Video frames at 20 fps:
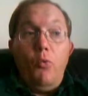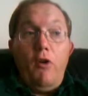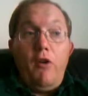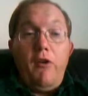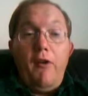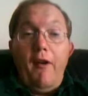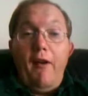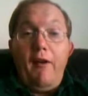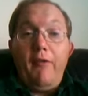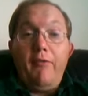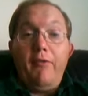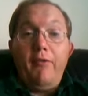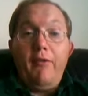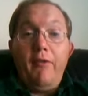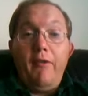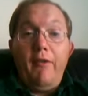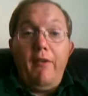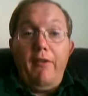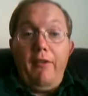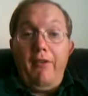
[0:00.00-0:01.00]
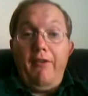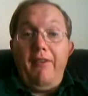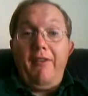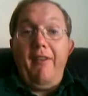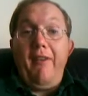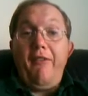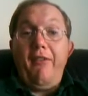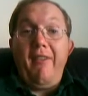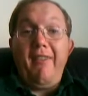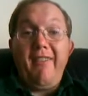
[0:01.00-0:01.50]
where you have, this
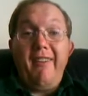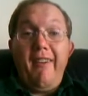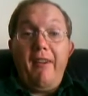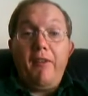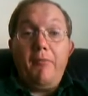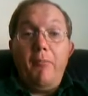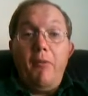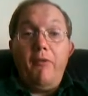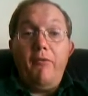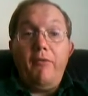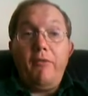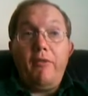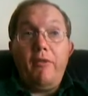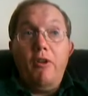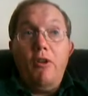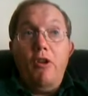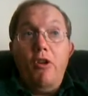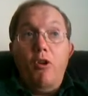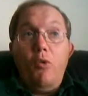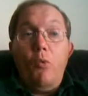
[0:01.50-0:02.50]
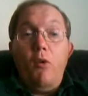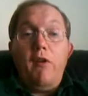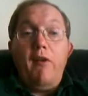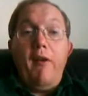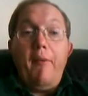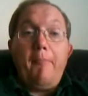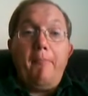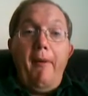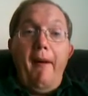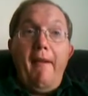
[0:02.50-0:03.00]
is every 6 months, where
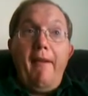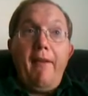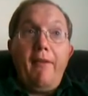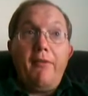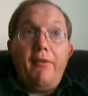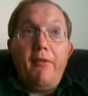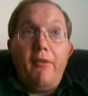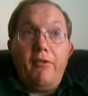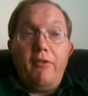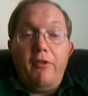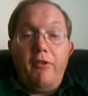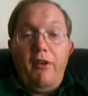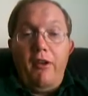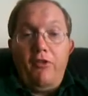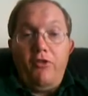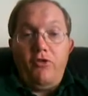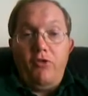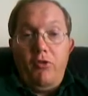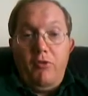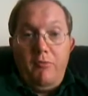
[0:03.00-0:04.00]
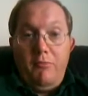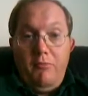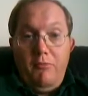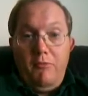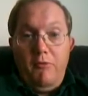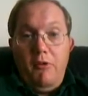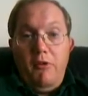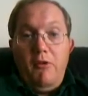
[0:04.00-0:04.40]
you have pellets of testosterone